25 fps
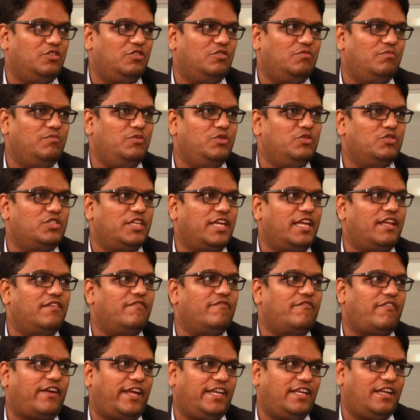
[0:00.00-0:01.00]
music
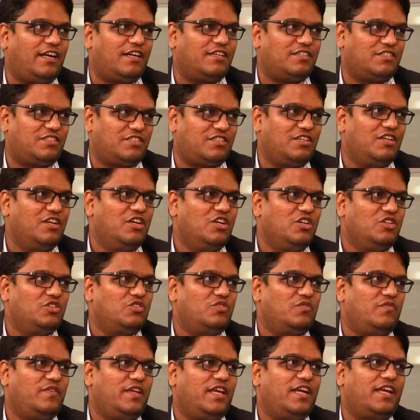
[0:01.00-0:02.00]
and fine arts.
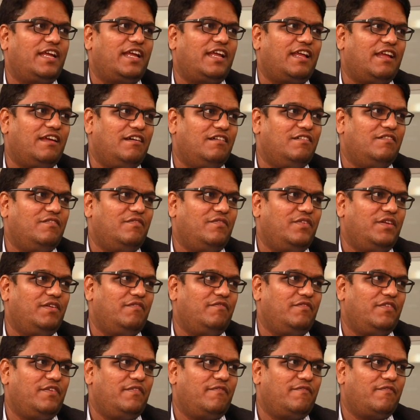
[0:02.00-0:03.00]
So
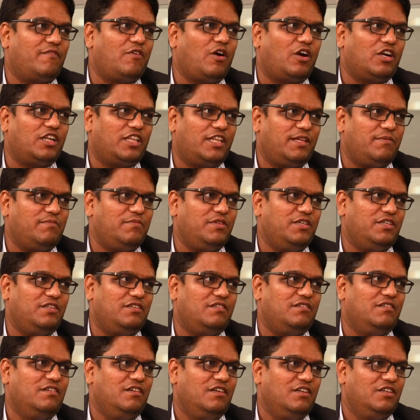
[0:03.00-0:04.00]
we've got them
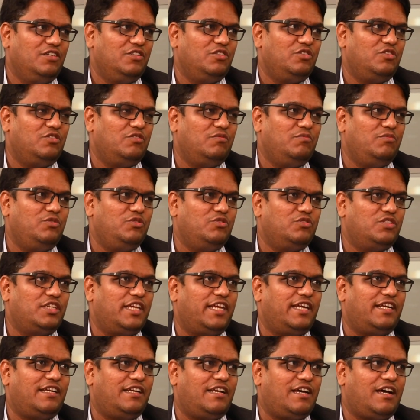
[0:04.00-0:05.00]
here.
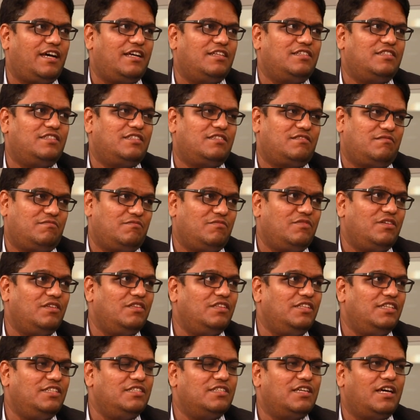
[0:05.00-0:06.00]
Music, dance.
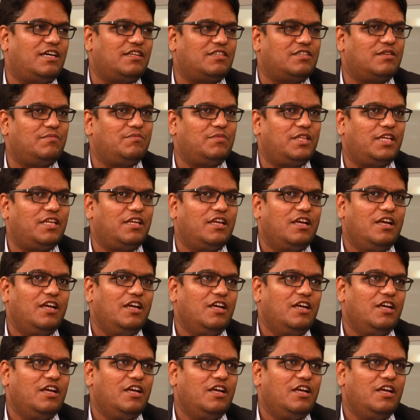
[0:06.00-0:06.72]
These are something.